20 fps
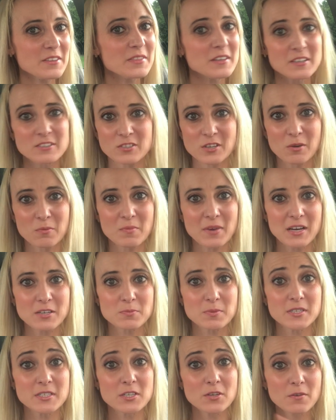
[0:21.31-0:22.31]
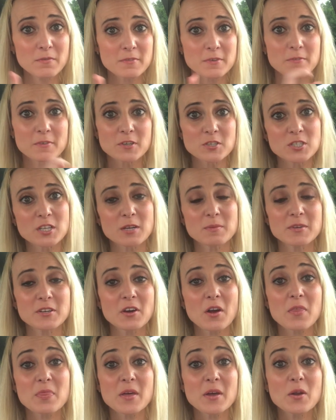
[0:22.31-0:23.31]
Thanks for coming back to my channel. If it's the first time
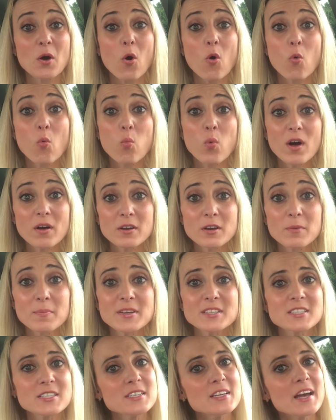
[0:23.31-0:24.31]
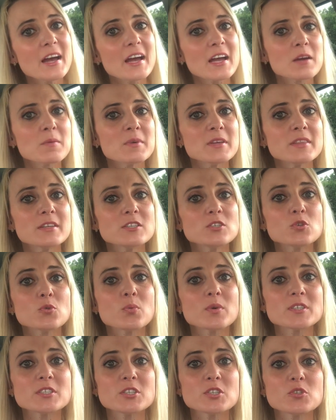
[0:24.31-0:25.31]
here, then welcome. Today I am in the
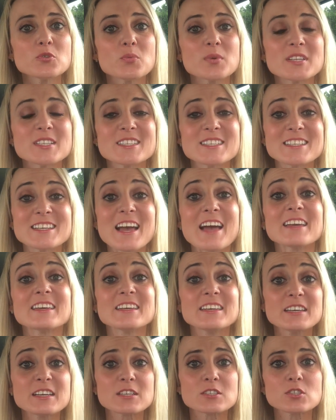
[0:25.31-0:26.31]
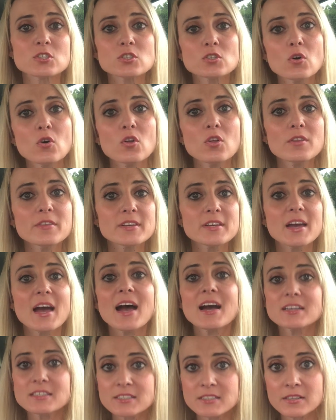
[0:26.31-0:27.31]
2020 Kia Soul, the
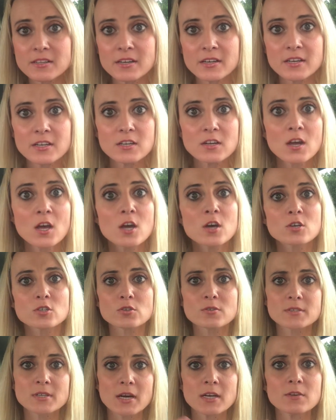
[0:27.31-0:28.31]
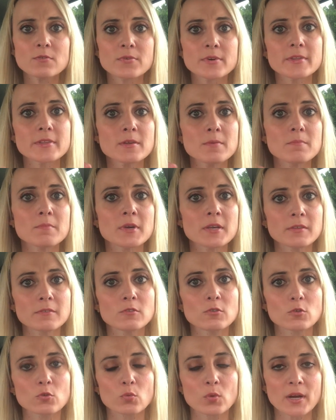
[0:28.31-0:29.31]
X line. So it's kind of one of the
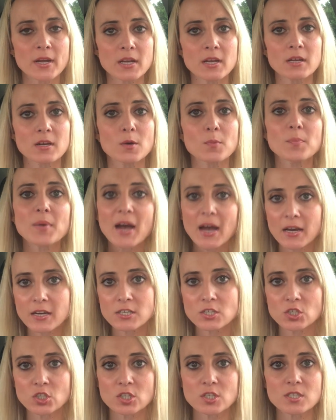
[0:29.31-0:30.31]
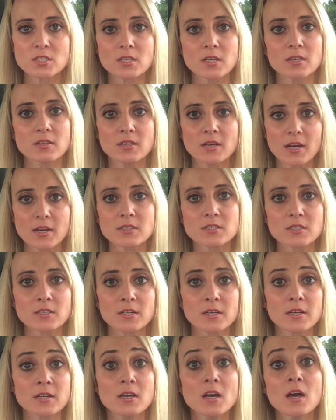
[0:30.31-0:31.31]
mid-grade packages in the X
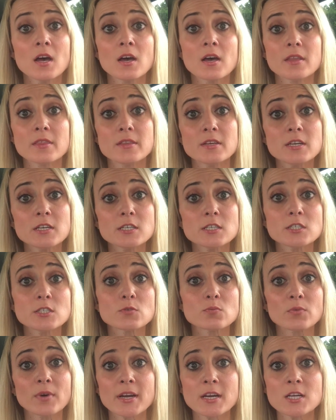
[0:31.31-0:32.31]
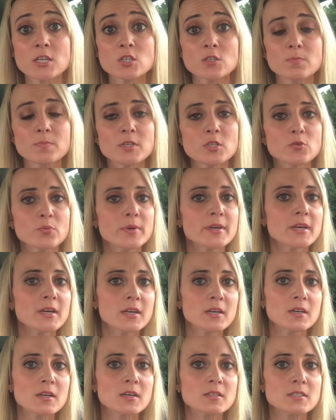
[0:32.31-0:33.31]
line. These range
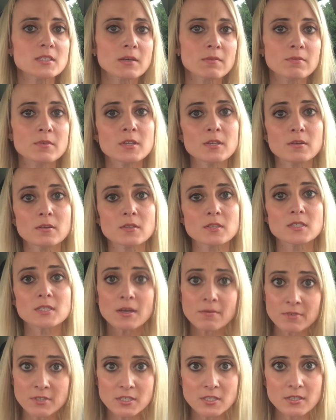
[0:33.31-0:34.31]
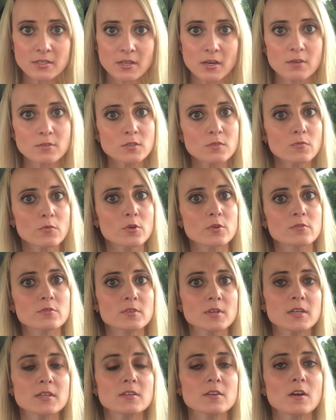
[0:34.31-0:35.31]
between
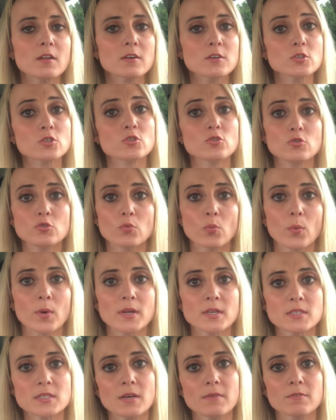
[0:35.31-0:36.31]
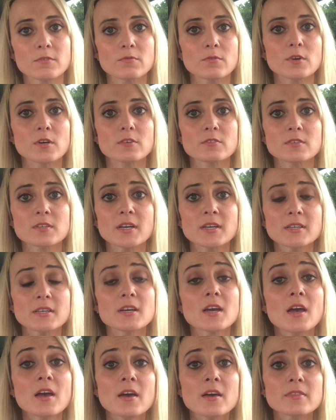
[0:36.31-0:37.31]
$17,490 to
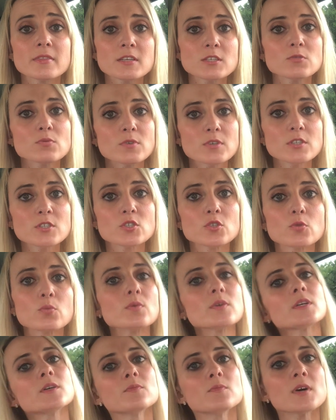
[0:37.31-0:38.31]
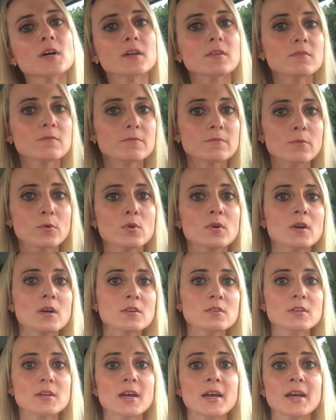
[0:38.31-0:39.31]
$27,490. This one is
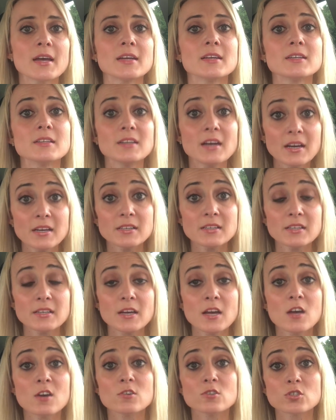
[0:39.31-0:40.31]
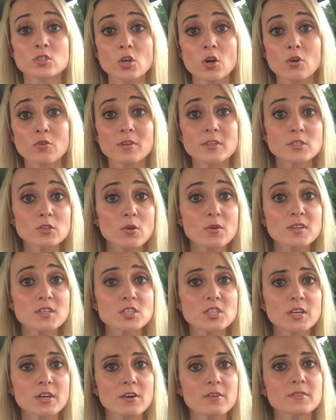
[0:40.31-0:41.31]
$21,490. So let's go ahead
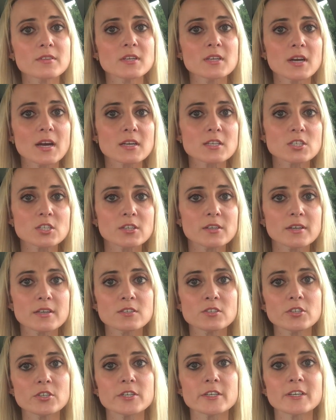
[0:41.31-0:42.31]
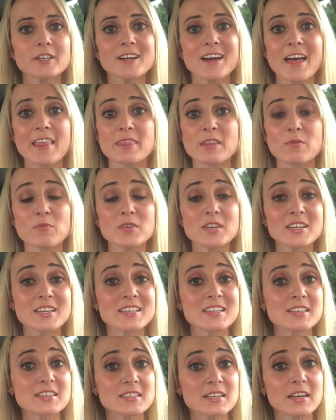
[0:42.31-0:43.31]
and check out the exterior interior and then we
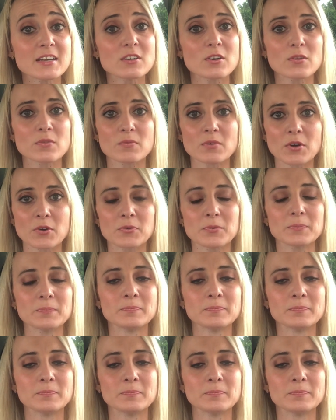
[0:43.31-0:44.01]
can take it on the road.